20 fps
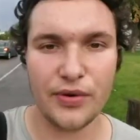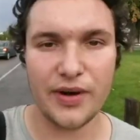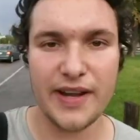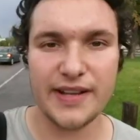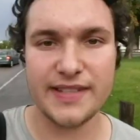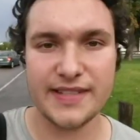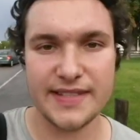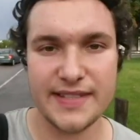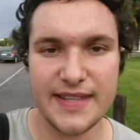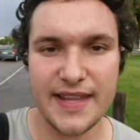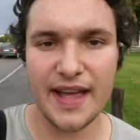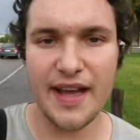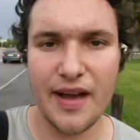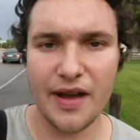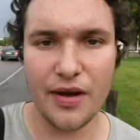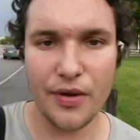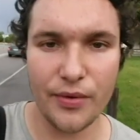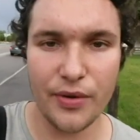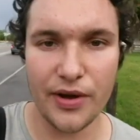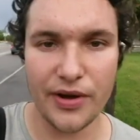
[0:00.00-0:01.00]
Right
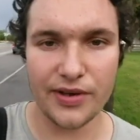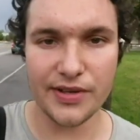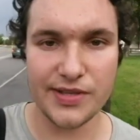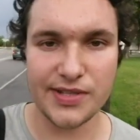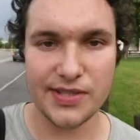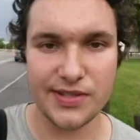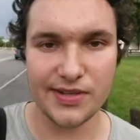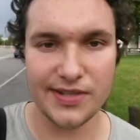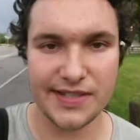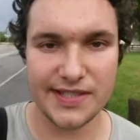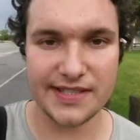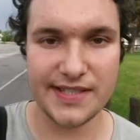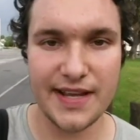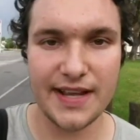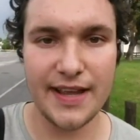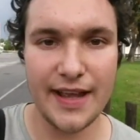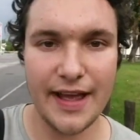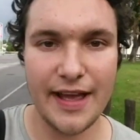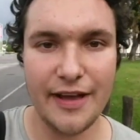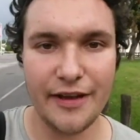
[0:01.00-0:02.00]
now, Östers
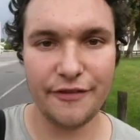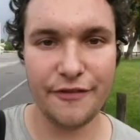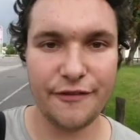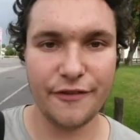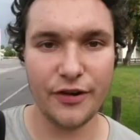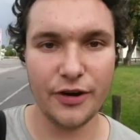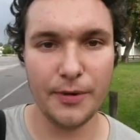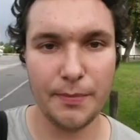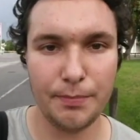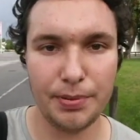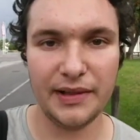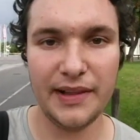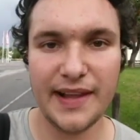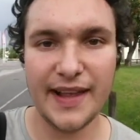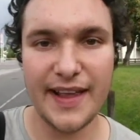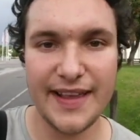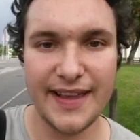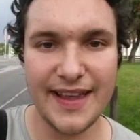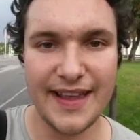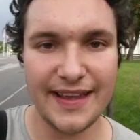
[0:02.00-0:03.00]
IF are
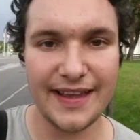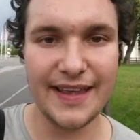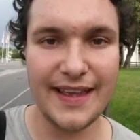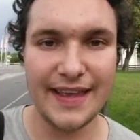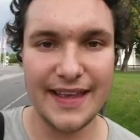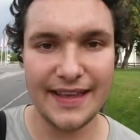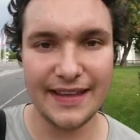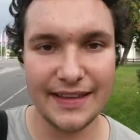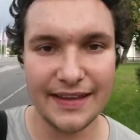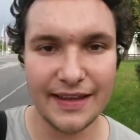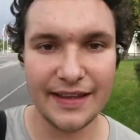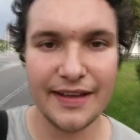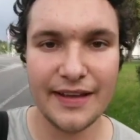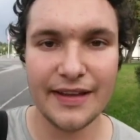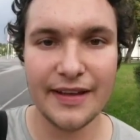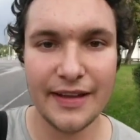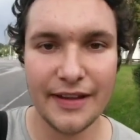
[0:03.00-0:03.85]
playing in